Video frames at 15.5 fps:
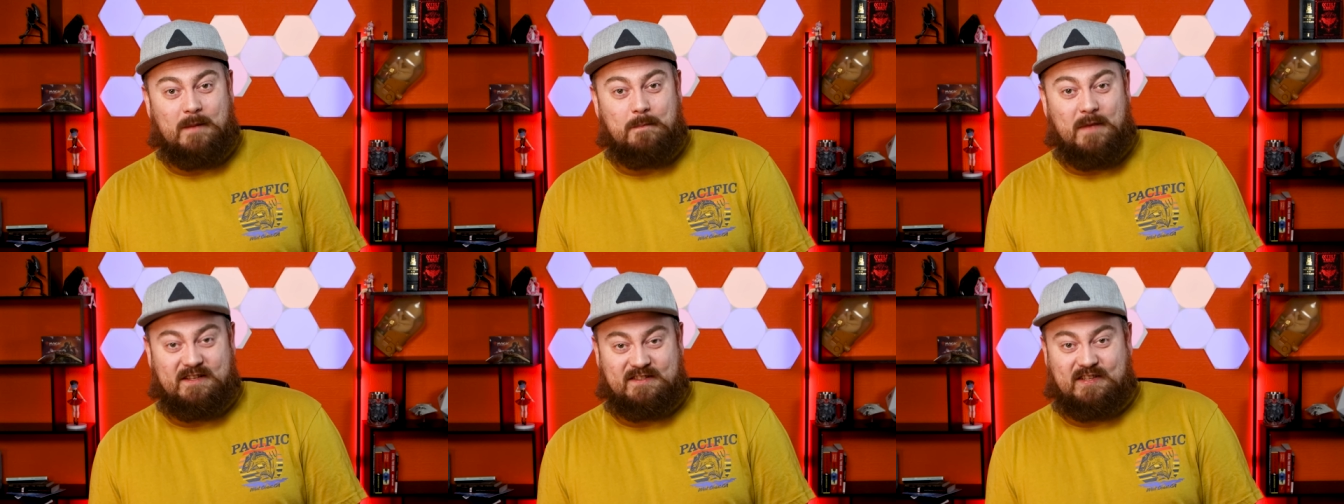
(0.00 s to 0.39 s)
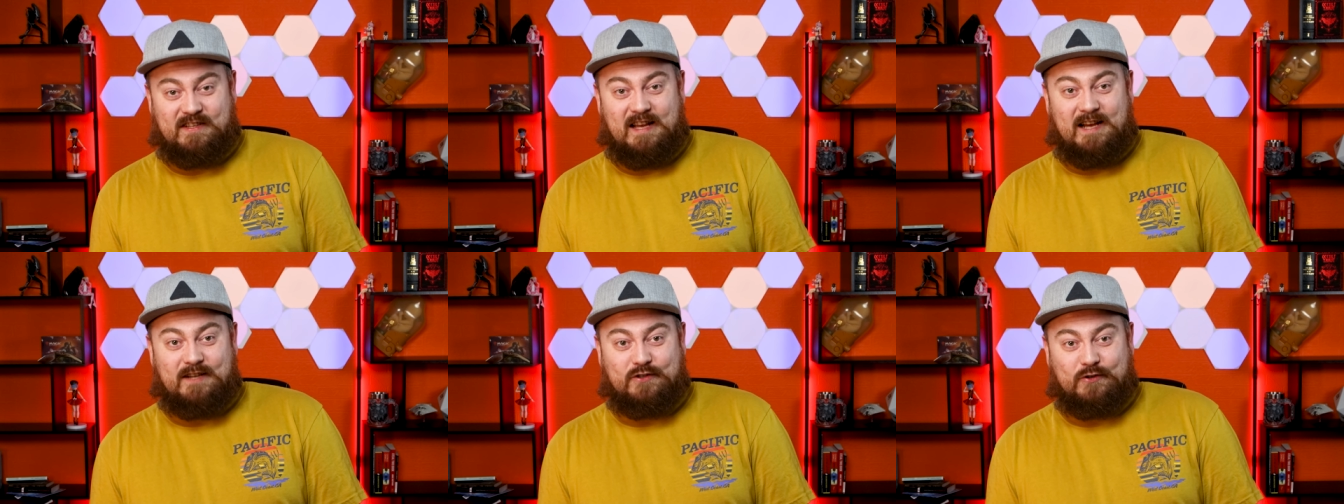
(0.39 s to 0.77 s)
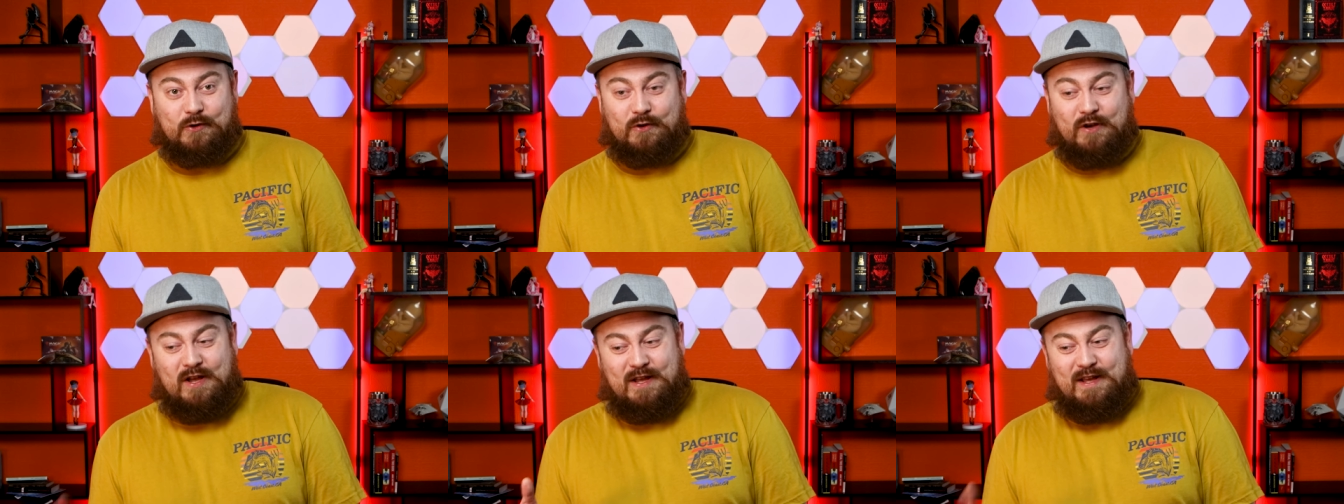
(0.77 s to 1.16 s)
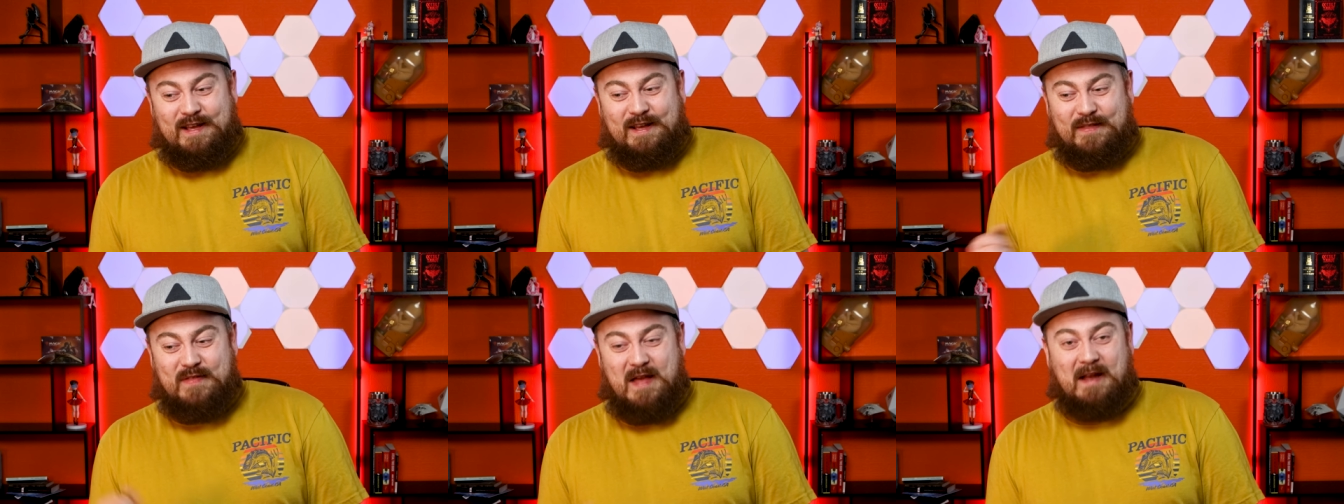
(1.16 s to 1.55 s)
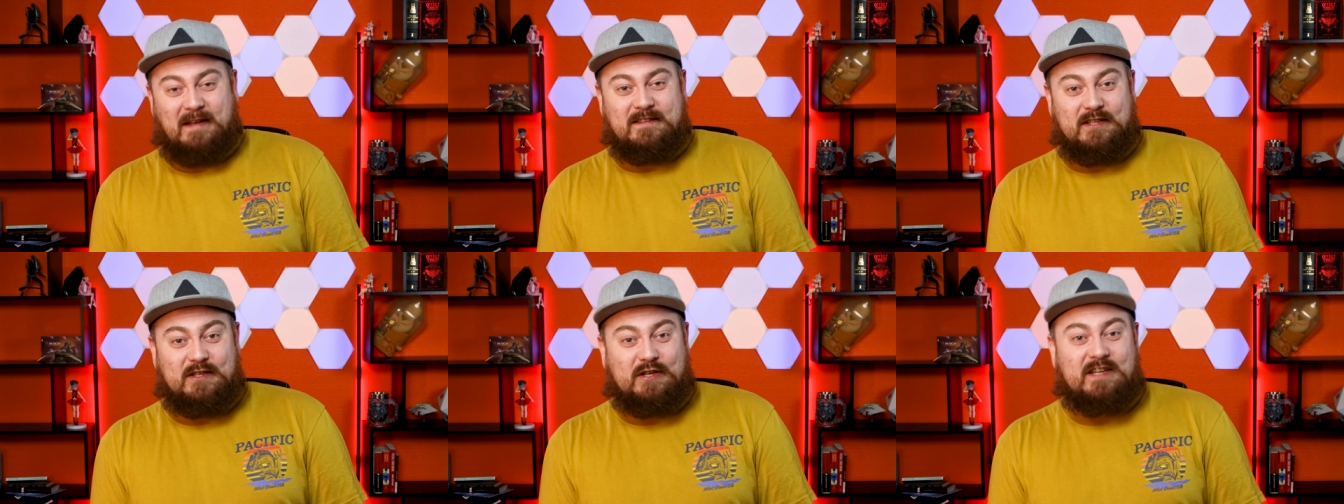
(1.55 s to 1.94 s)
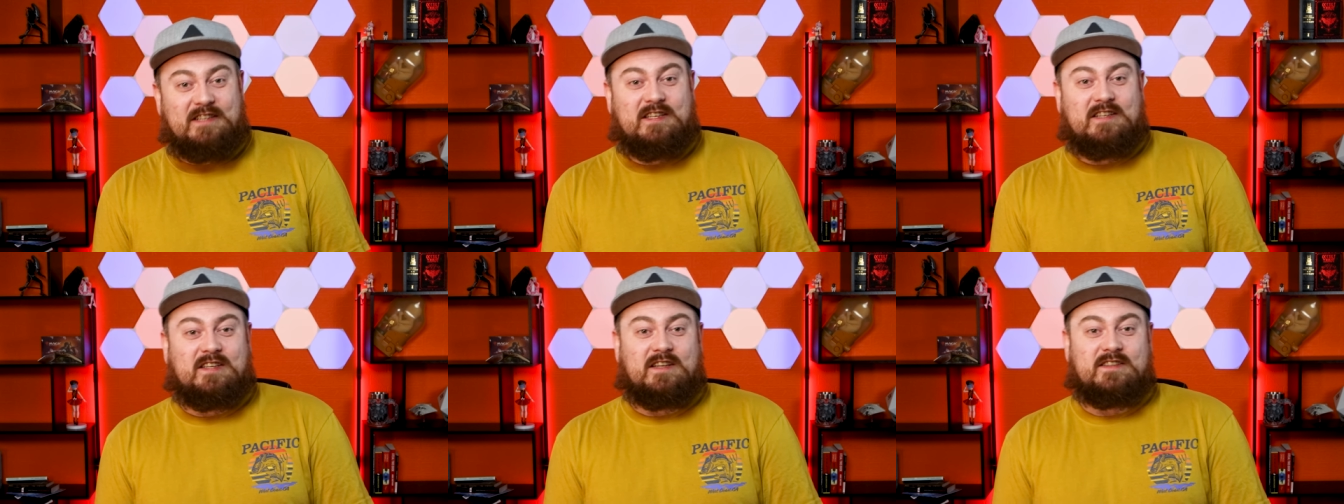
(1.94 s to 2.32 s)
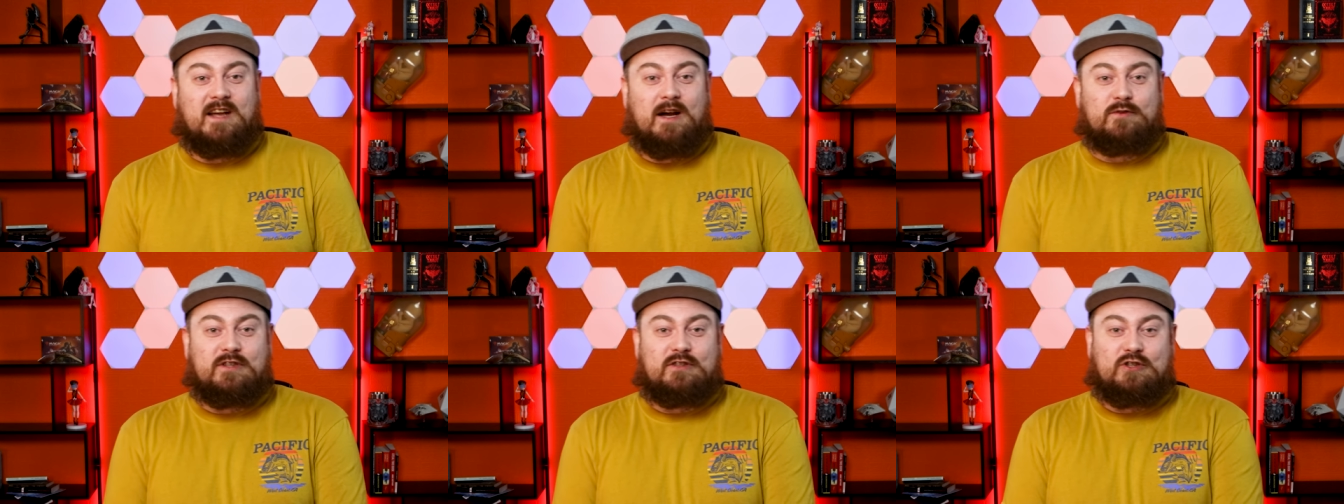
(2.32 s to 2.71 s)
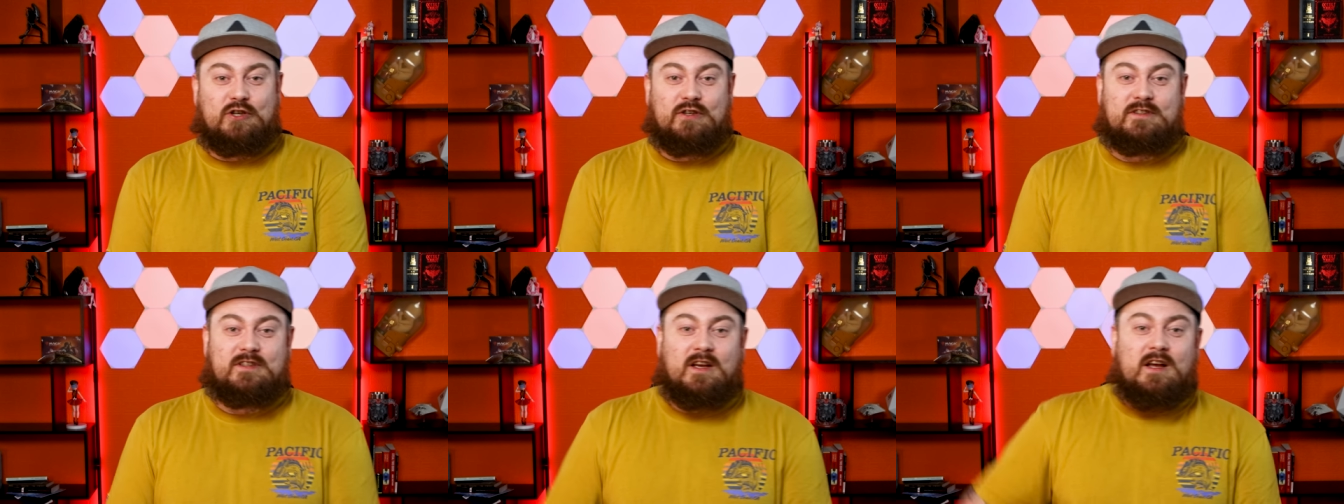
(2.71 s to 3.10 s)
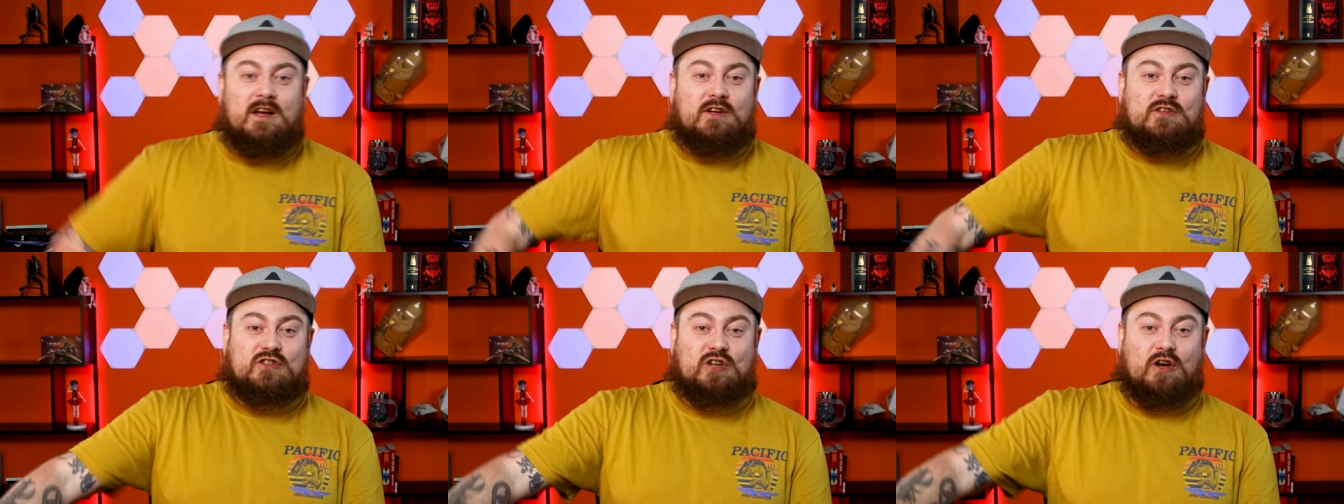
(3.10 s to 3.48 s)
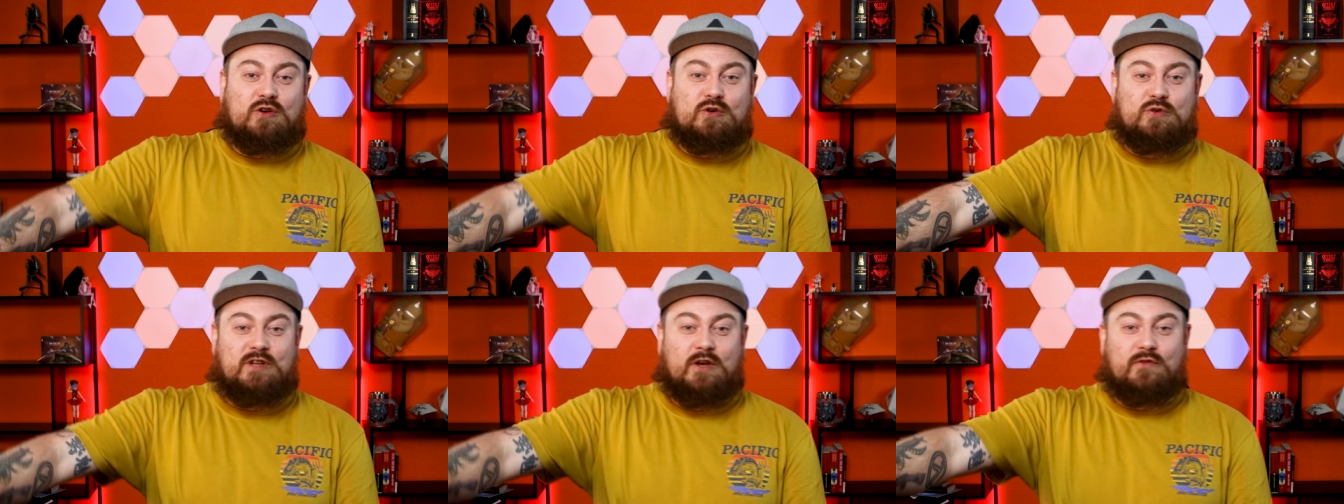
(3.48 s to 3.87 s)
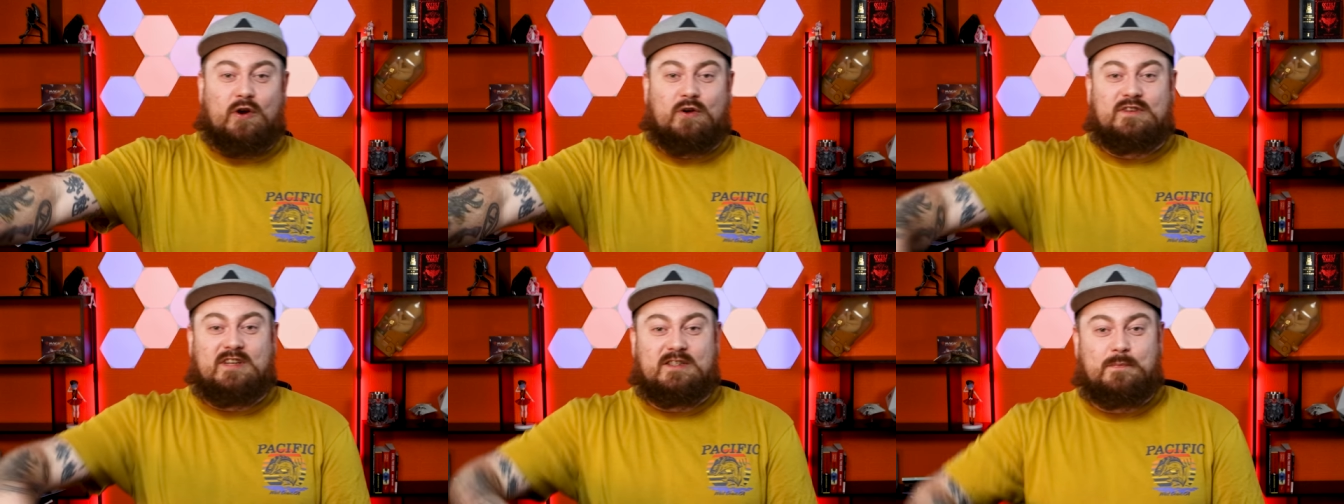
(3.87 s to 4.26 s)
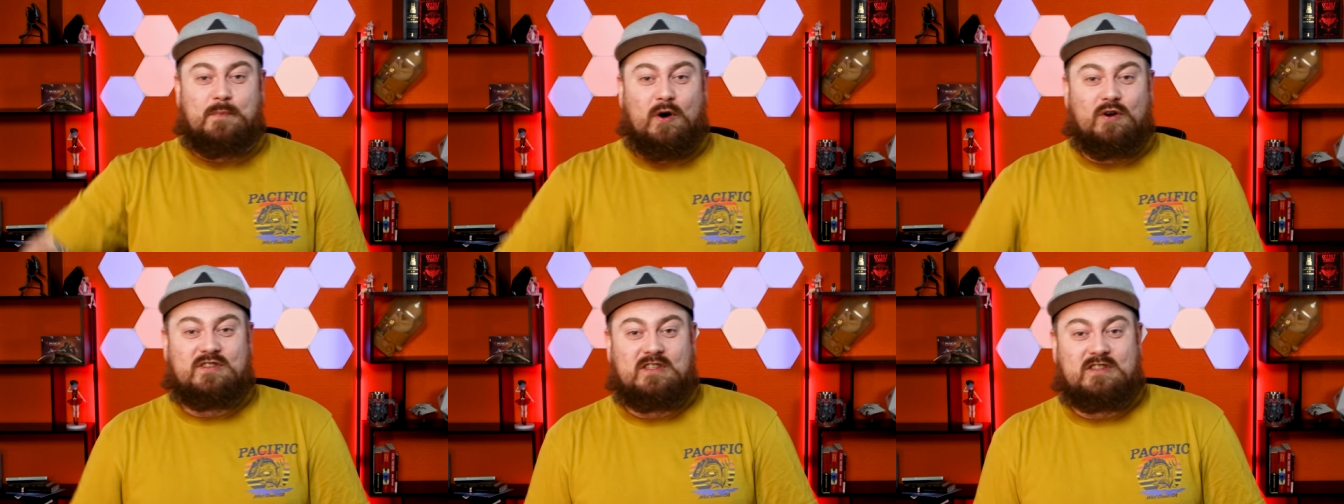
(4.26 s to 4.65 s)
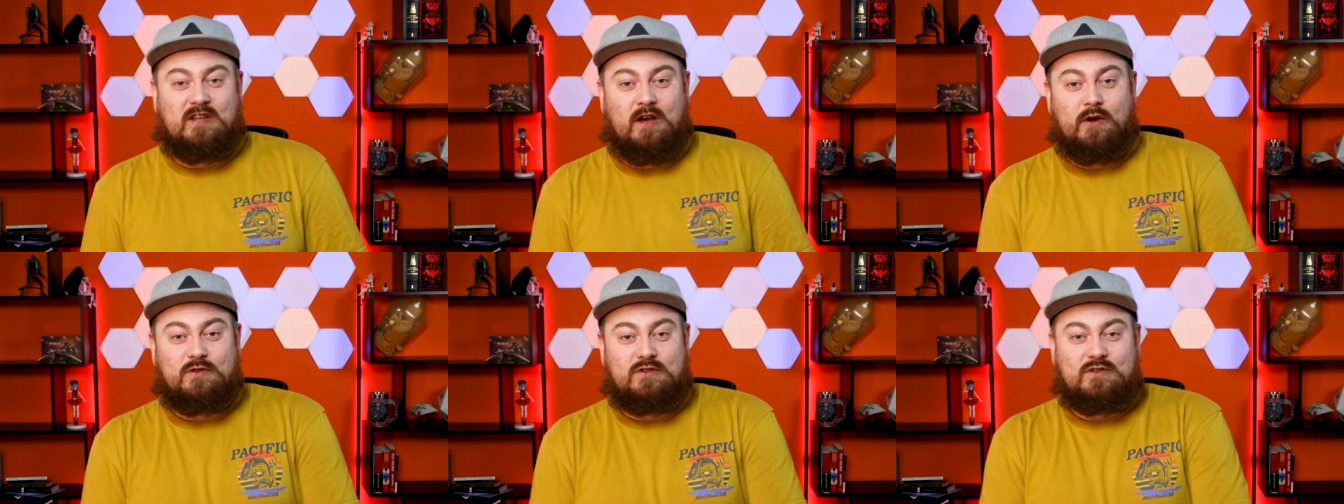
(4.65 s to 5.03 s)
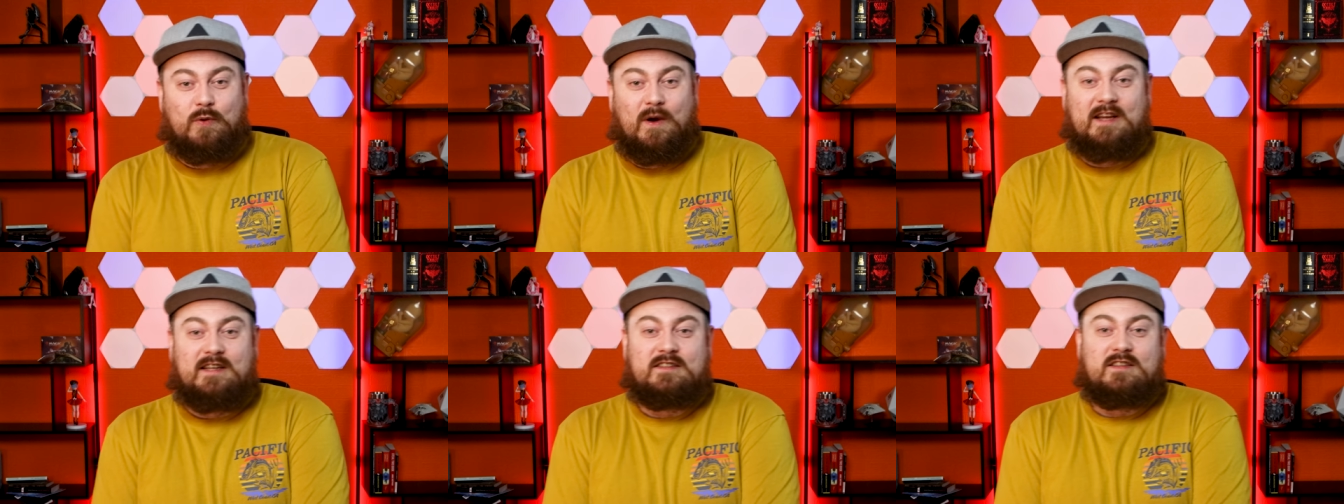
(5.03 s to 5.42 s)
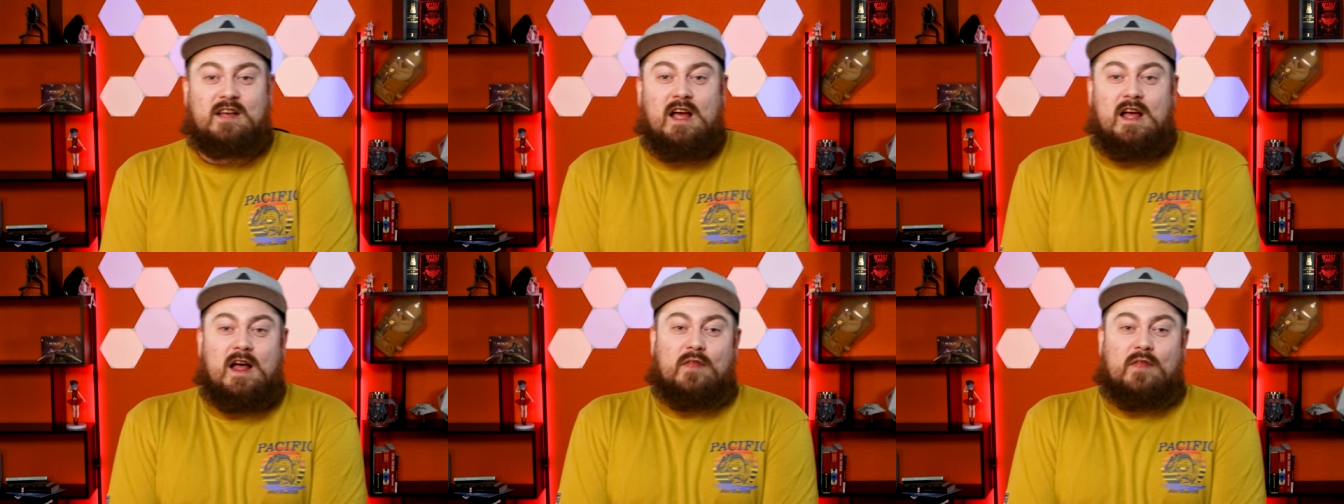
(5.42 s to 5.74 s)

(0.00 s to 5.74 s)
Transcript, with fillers: Mitsuyasu then decreases his altitude, circled around his boss's house twice,